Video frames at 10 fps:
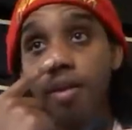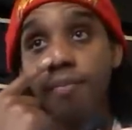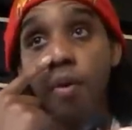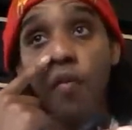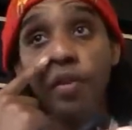
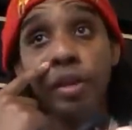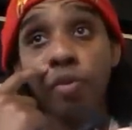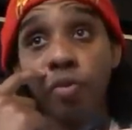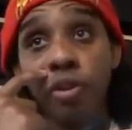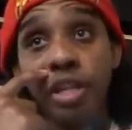Both of them
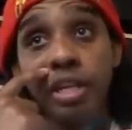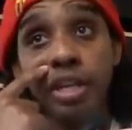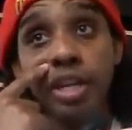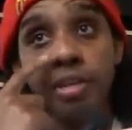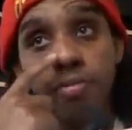were really
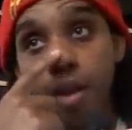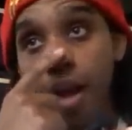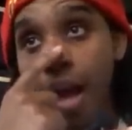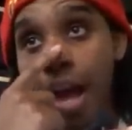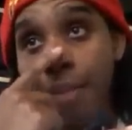good.
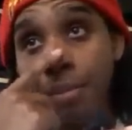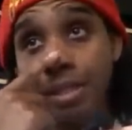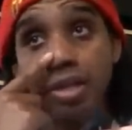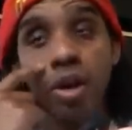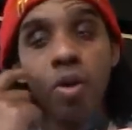I'm
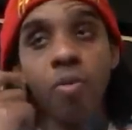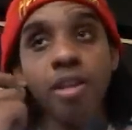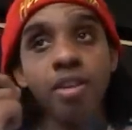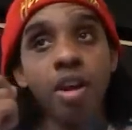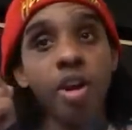going to go
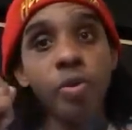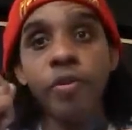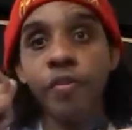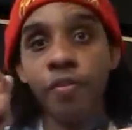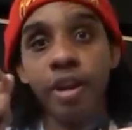with Are You
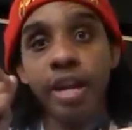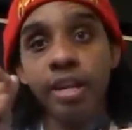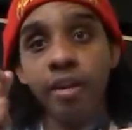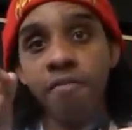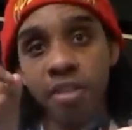Afraid
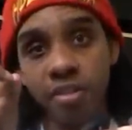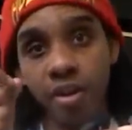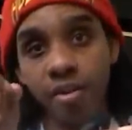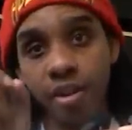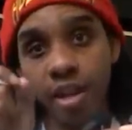of the
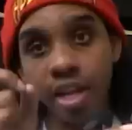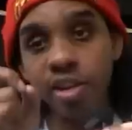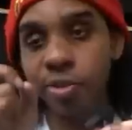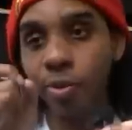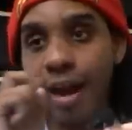Dark? And
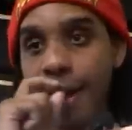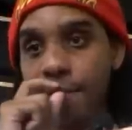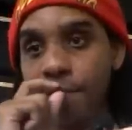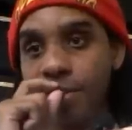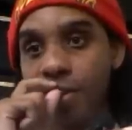here's why.
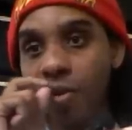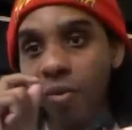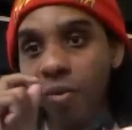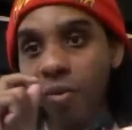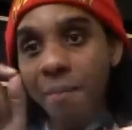
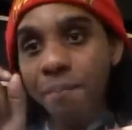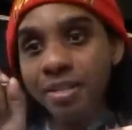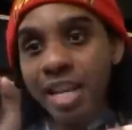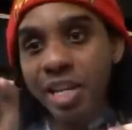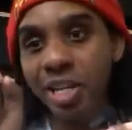One
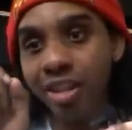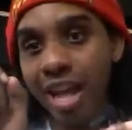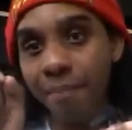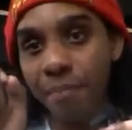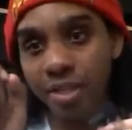particular
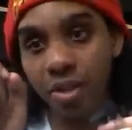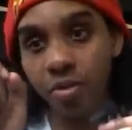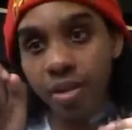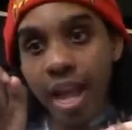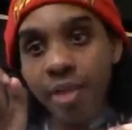
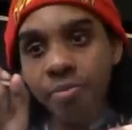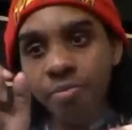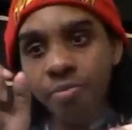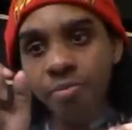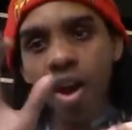episode, and
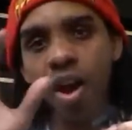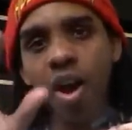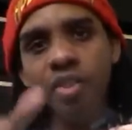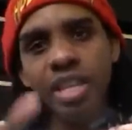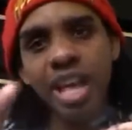
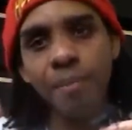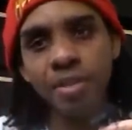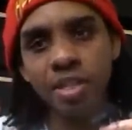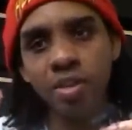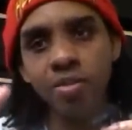all the
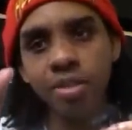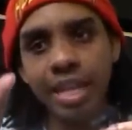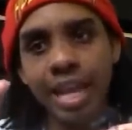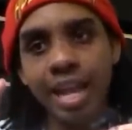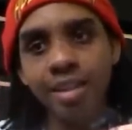episodes
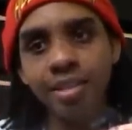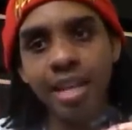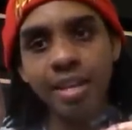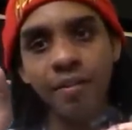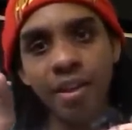end
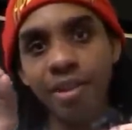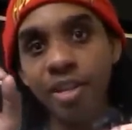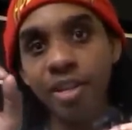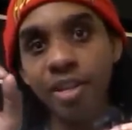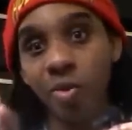in a very
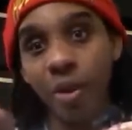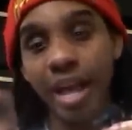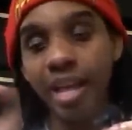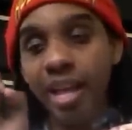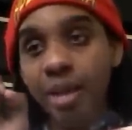dark
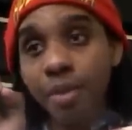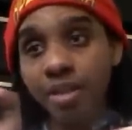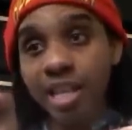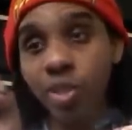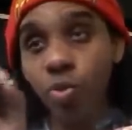way,
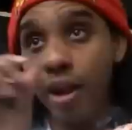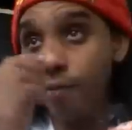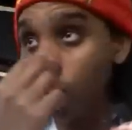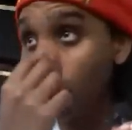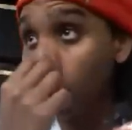but this
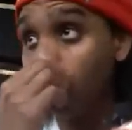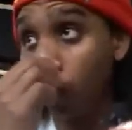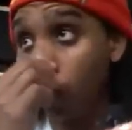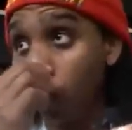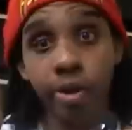one
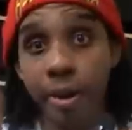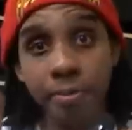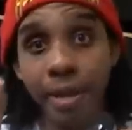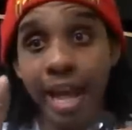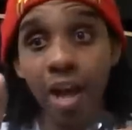really
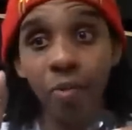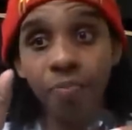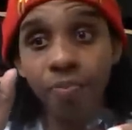creeped me out.